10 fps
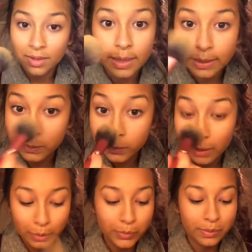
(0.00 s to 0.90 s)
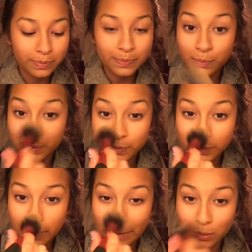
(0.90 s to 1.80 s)
And my nose.
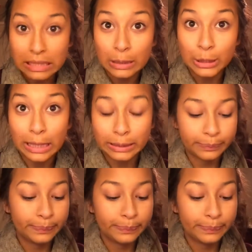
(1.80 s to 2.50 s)
Make my nose a little shiny.